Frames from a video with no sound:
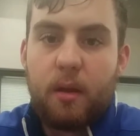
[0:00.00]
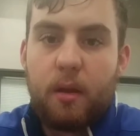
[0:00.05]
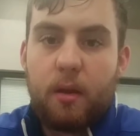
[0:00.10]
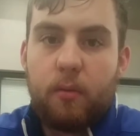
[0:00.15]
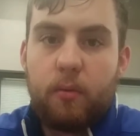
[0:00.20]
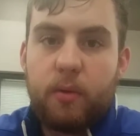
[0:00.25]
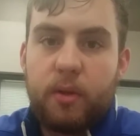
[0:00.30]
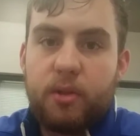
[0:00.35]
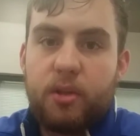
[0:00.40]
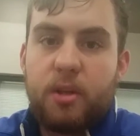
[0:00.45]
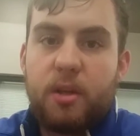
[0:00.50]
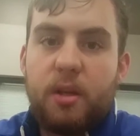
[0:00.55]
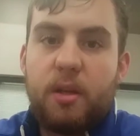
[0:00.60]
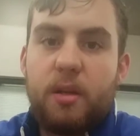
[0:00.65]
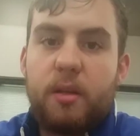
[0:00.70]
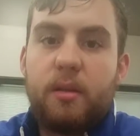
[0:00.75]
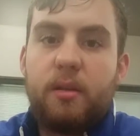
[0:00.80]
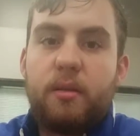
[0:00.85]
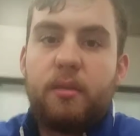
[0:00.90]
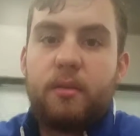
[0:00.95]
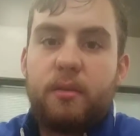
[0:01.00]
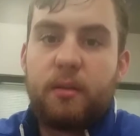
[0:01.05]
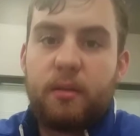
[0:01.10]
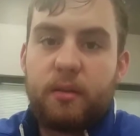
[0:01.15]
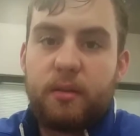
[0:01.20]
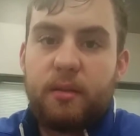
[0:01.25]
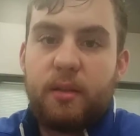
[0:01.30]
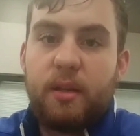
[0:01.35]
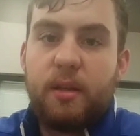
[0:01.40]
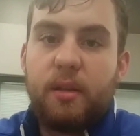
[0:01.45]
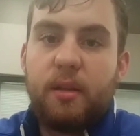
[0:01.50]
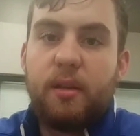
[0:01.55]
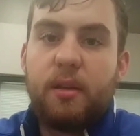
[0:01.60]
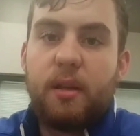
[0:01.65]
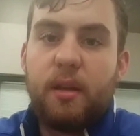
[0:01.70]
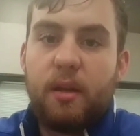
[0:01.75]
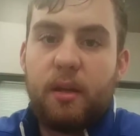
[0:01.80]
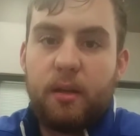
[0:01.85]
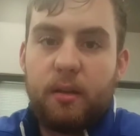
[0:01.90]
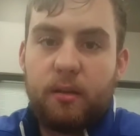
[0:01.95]
which he succeeded
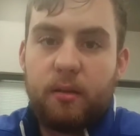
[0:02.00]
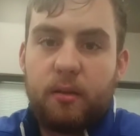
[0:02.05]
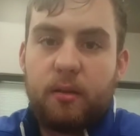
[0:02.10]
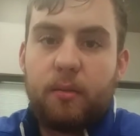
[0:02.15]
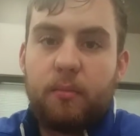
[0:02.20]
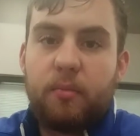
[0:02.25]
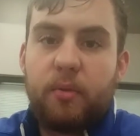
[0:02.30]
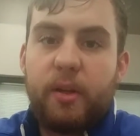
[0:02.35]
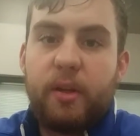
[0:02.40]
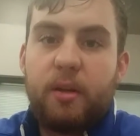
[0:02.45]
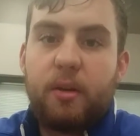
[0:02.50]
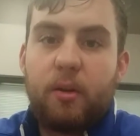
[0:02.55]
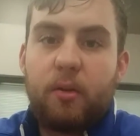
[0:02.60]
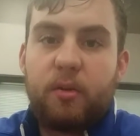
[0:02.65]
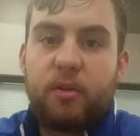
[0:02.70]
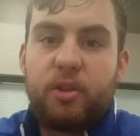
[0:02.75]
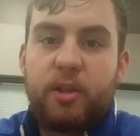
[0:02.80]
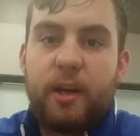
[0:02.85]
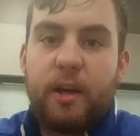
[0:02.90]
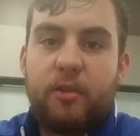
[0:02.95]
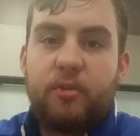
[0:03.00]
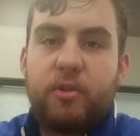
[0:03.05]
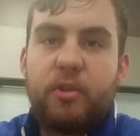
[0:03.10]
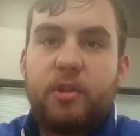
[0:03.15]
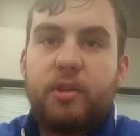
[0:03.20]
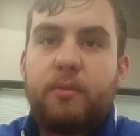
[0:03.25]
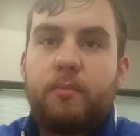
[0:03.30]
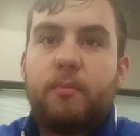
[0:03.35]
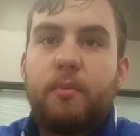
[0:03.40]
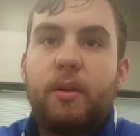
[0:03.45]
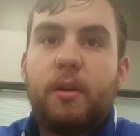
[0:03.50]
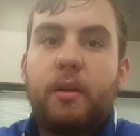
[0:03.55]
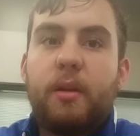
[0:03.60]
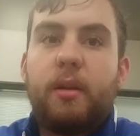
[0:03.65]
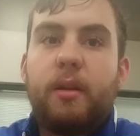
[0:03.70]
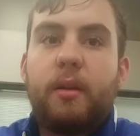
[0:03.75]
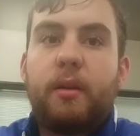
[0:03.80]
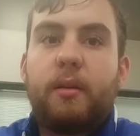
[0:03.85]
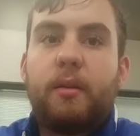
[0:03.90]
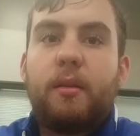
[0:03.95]
in completing all the challenges, but
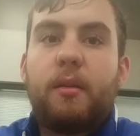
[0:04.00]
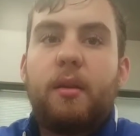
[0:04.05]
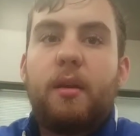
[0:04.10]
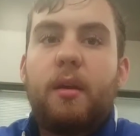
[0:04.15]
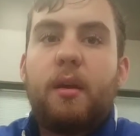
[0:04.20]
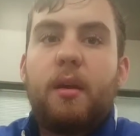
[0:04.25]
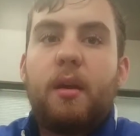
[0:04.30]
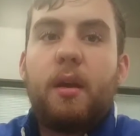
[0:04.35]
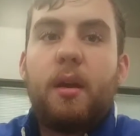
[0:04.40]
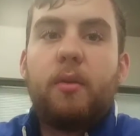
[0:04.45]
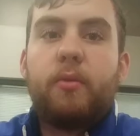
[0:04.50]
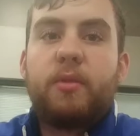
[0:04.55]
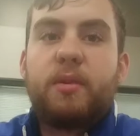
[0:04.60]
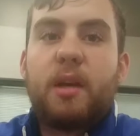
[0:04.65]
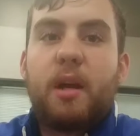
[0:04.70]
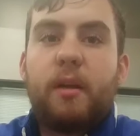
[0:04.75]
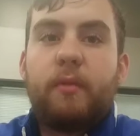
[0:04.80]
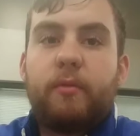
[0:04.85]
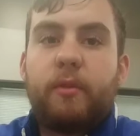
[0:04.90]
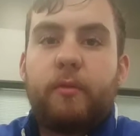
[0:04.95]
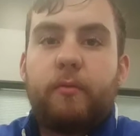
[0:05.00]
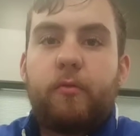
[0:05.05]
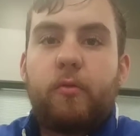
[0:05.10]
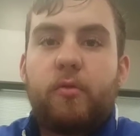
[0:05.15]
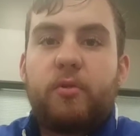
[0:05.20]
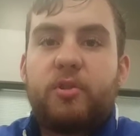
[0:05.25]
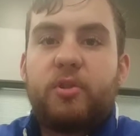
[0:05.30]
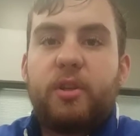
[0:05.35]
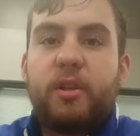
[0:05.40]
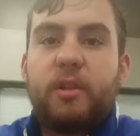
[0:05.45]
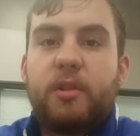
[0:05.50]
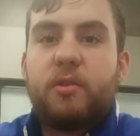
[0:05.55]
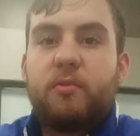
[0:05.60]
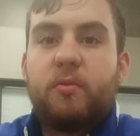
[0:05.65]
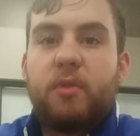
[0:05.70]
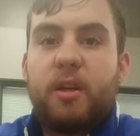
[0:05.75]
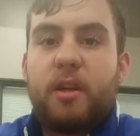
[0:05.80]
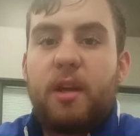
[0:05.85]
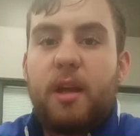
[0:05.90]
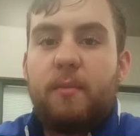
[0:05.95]
it was kind of unfortunate because
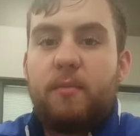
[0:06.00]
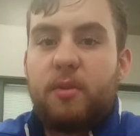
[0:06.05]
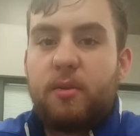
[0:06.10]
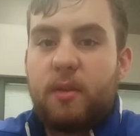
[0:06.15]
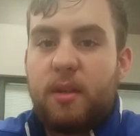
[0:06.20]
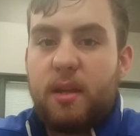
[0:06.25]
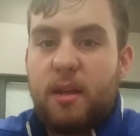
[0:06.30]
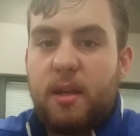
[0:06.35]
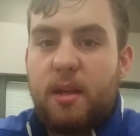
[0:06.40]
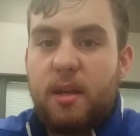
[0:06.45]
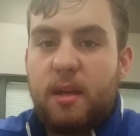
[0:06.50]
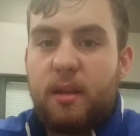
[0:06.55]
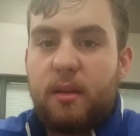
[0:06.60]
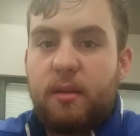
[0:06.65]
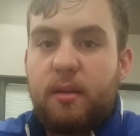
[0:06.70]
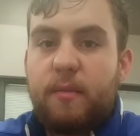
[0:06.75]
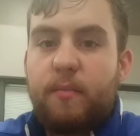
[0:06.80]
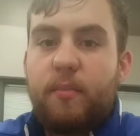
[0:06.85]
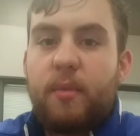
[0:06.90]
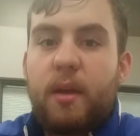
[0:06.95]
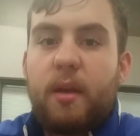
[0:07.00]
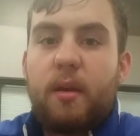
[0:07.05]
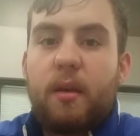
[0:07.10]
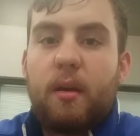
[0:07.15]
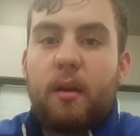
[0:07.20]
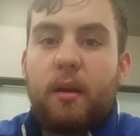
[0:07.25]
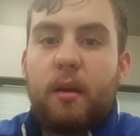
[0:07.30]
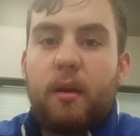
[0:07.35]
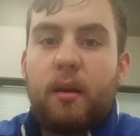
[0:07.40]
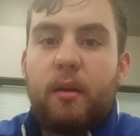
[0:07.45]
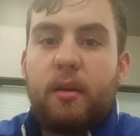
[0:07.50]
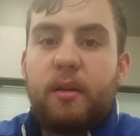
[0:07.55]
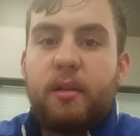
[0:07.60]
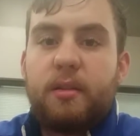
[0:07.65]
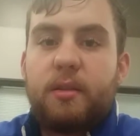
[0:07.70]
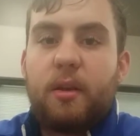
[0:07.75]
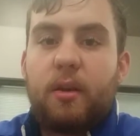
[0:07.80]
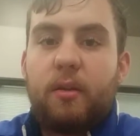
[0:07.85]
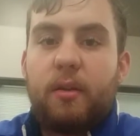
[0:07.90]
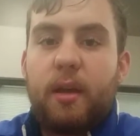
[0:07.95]
when it came to the end, he
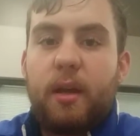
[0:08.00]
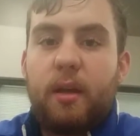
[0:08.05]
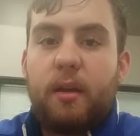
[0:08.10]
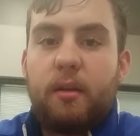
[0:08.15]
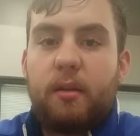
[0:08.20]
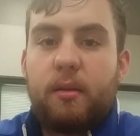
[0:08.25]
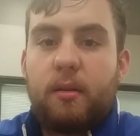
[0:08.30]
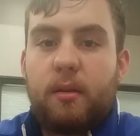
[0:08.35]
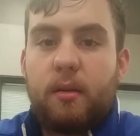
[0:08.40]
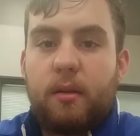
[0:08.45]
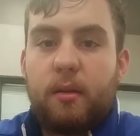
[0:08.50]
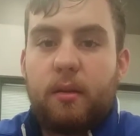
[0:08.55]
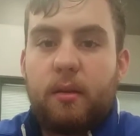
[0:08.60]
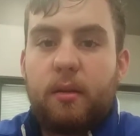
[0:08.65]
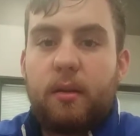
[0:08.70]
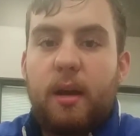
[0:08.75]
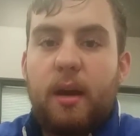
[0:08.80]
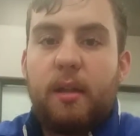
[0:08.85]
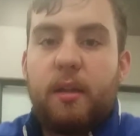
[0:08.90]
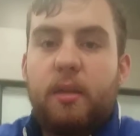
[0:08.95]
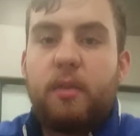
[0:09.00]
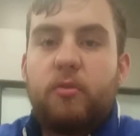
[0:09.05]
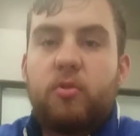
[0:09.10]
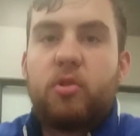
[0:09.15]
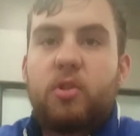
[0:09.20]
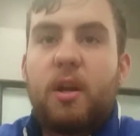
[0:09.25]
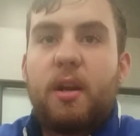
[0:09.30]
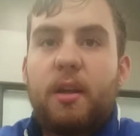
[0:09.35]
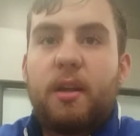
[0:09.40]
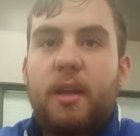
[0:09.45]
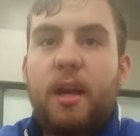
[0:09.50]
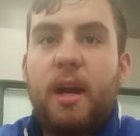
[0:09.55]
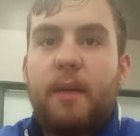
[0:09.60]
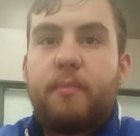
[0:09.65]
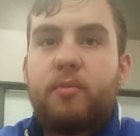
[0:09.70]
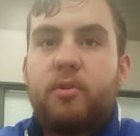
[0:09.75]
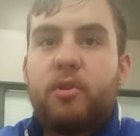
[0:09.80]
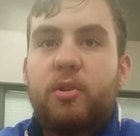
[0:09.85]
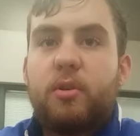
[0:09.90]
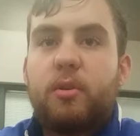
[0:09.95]
saw that the guy that he was trying to
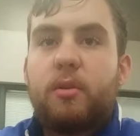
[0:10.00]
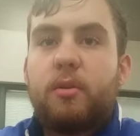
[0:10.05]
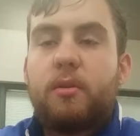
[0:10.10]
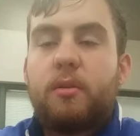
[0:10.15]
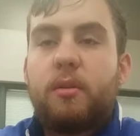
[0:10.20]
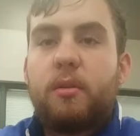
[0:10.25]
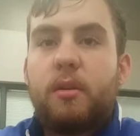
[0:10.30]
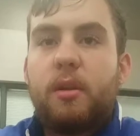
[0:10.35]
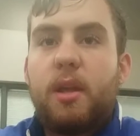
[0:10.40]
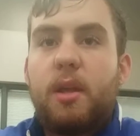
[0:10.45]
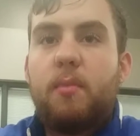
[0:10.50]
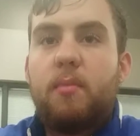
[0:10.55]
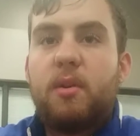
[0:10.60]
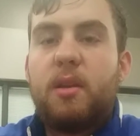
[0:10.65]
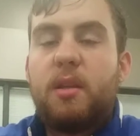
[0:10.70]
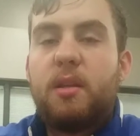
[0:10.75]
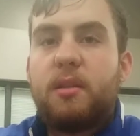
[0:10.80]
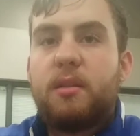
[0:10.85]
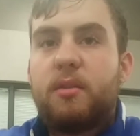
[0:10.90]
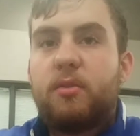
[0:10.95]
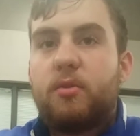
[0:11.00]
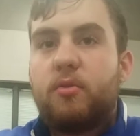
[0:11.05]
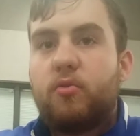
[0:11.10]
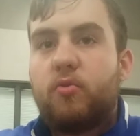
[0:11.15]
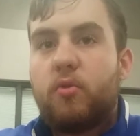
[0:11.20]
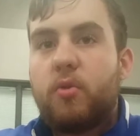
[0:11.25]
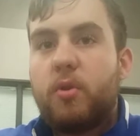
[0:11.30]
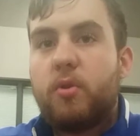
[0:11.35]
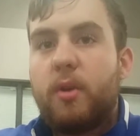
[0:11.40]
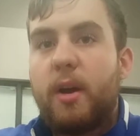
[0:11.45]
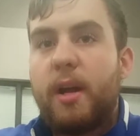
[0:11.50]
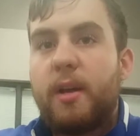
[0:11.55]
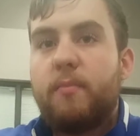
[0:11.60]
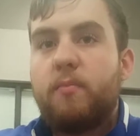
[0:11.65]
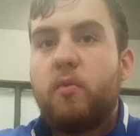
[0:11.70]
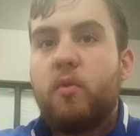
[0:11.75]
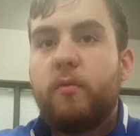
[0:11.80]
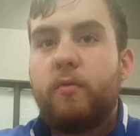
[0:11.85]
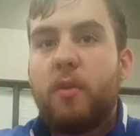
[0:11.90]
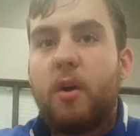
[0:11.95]
capture, him and his crew had
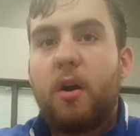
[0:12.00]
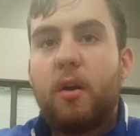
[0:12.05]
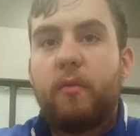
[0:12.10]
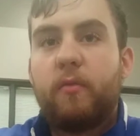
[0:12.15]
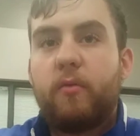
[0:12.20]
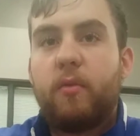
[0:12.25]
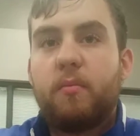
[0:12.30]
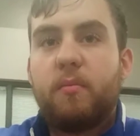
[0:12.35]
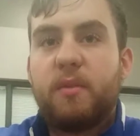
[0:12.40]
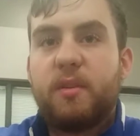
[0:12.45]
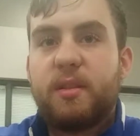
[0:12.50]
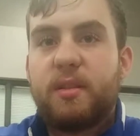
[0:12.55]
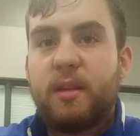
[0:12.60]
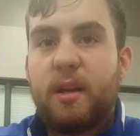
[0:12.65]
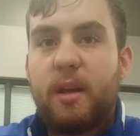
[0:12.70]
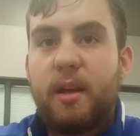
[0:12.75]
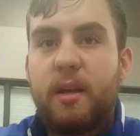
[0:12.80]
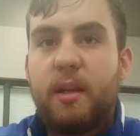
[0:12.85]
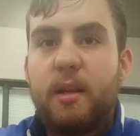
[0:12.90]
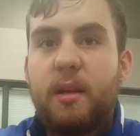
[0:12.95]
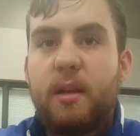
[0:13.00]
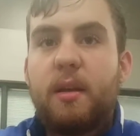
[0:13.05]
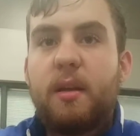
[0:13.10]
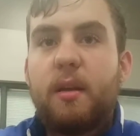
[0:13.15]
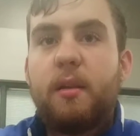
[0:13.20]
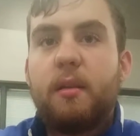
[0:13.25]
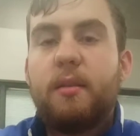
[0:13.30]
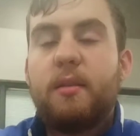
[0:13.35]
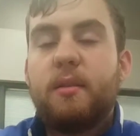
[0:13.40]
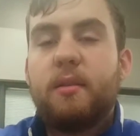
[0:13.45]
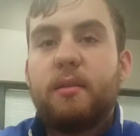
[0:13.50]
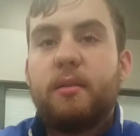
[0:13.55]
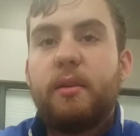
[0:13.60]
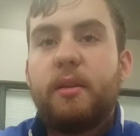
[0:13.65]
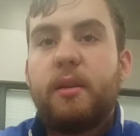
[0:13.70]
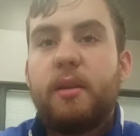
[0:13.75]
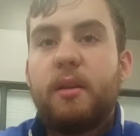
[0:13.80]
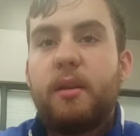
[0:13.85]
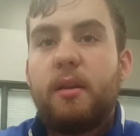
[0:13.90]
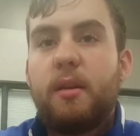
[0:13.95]
moved on from the site, this
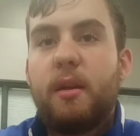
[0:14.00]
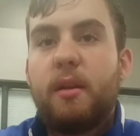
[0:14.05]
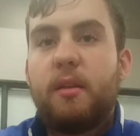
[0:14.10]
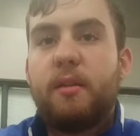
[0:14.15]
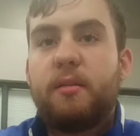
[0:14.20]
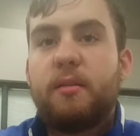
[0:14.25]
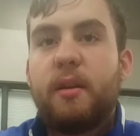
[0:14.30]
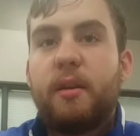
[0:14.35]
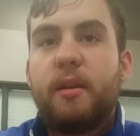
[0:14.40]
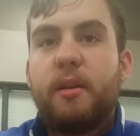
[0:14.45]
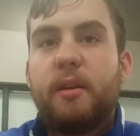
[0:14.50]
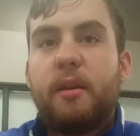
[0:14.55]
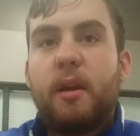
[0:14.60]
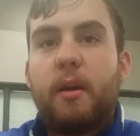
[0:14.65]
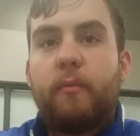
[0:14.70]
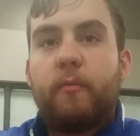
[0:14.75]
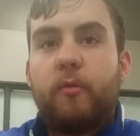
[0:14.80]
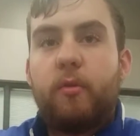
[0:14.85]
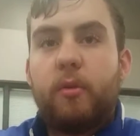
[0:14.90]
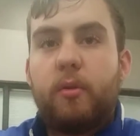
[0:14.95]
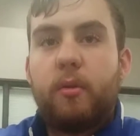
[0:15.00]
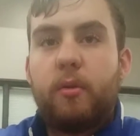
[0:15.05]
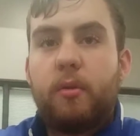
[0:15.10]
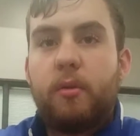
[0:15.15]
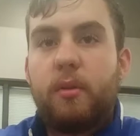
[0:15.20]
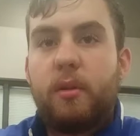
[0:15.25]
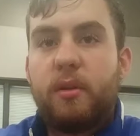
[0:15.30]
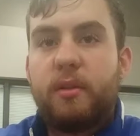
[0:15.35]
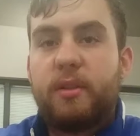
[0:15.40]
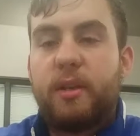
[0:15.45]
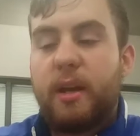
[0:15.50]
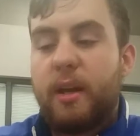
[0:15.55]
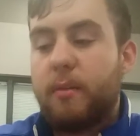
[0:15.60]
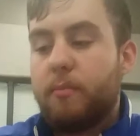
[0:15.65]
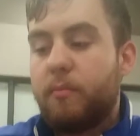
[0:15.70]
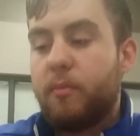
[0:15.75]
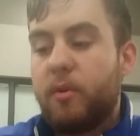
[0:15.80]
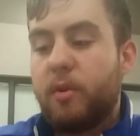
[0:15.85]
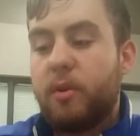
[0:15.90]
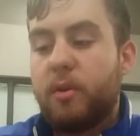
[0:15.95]
leading it in and setting it up for the second
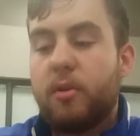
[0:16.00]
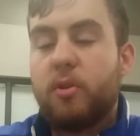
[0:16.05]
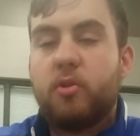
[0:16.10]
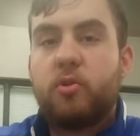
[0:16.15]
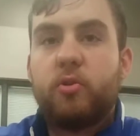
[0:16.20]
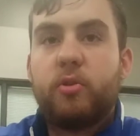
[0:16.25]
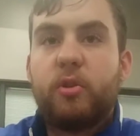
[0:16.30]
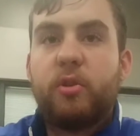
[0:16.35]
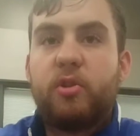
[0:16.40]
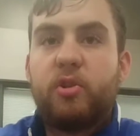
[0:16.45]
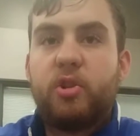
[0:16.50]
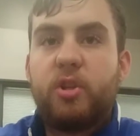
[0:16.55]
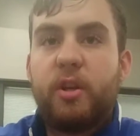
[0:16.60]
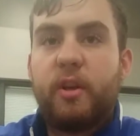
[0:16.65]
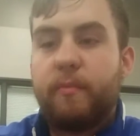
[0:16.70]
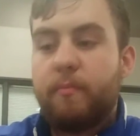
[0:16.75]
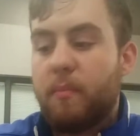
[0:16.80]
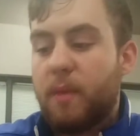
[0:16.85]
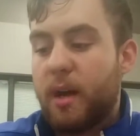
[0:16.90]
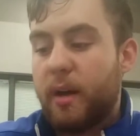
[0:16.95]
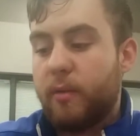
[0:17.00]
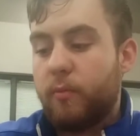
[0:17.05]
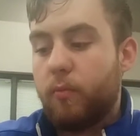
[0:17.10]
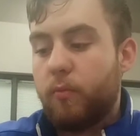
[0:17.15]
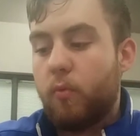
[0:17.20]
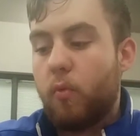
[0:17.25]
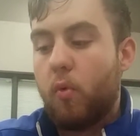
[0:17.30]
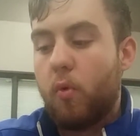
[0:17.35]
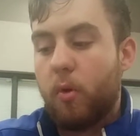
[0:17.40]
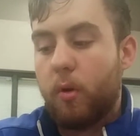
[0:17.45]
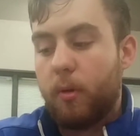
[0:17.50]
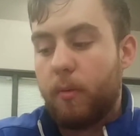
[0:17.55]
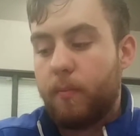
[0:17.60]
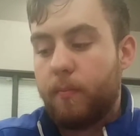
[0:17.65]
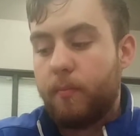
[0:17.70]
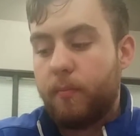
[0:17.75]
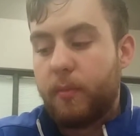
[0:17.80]
book in the trilogy of Billy-mindwar.